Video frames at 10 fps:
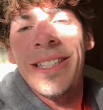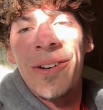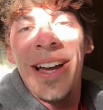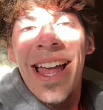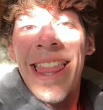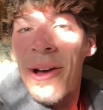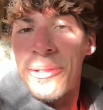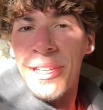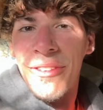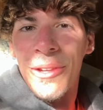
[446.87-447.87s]
So that was
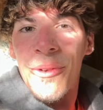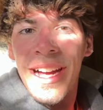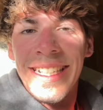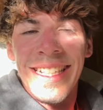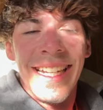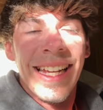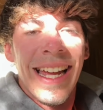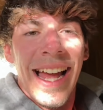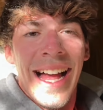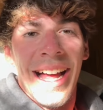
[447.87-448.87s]
really fun to watch.
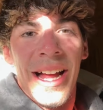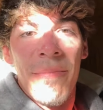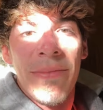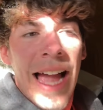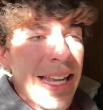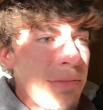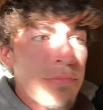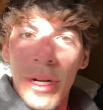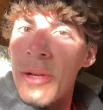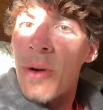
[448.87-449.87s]
Um, I did
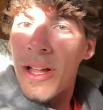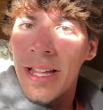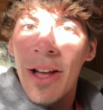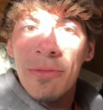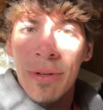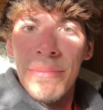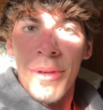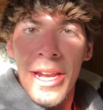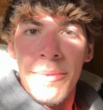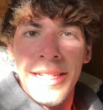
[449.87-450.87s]
pretty well. I was pretty
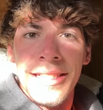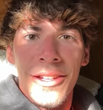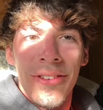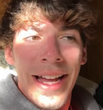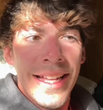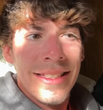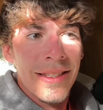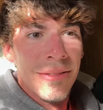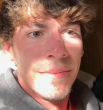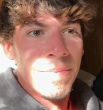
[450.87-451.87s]
proud of myself. I got
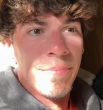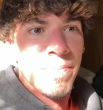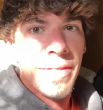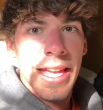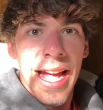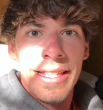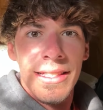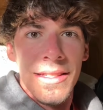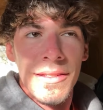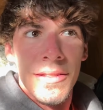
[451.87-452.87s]
some got
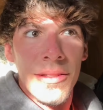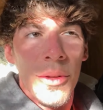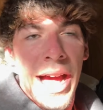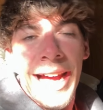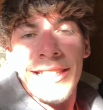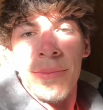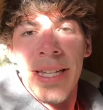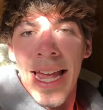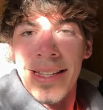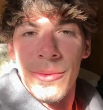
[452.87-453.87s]
I got some
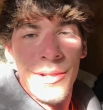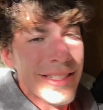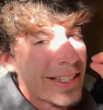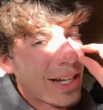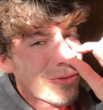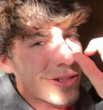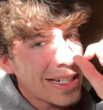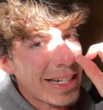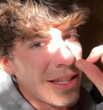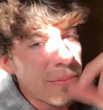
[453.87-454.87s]
tens. It wasn't like
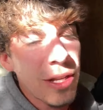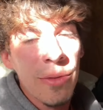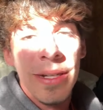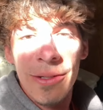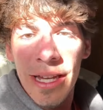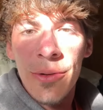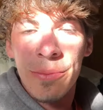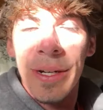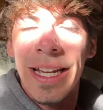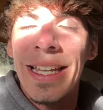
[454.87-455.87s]
right in the middle, but it, it was
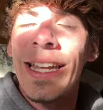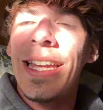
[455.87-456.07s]
pretty good.